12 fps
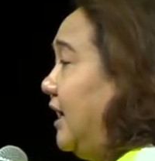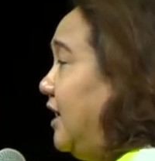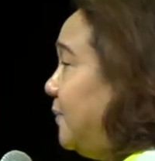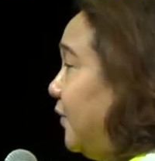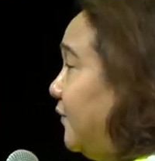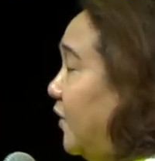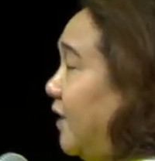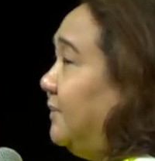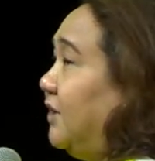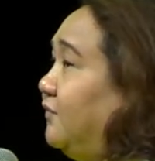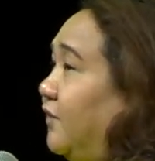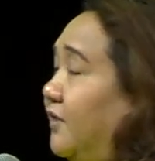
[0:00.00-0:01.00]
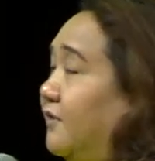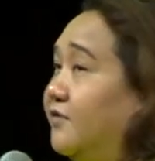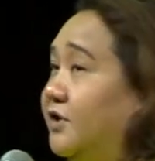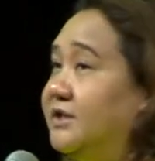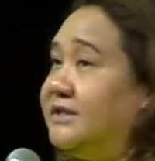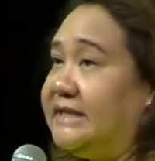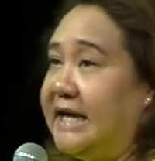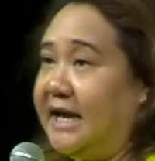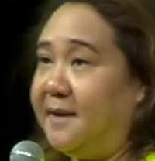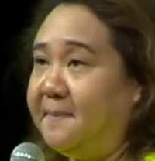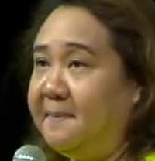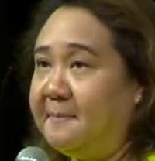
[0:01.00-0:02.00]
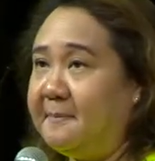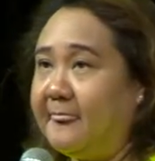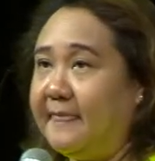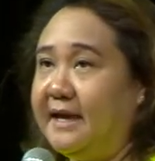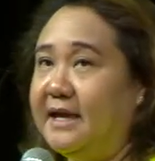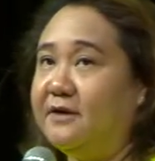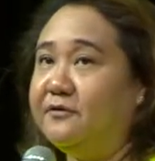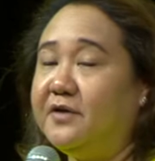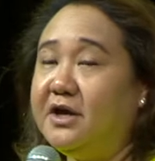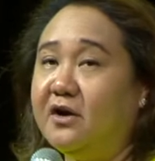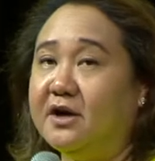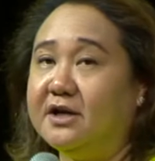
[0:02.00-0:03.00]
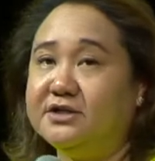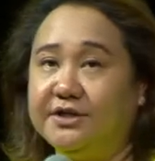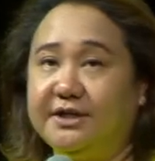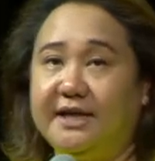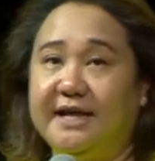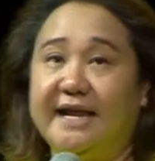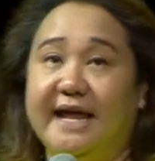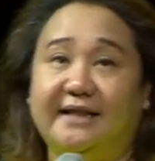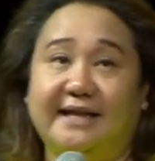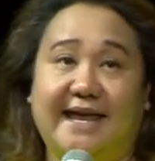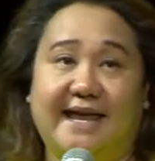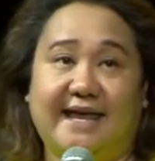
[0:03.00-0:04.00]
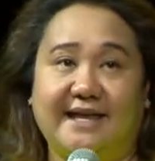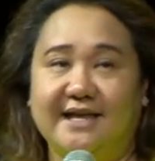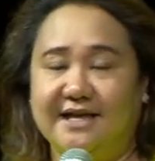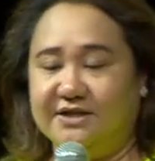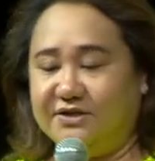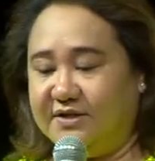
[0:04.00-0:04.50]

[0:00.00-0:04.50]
and he performed it for the first time in a free concert in LA.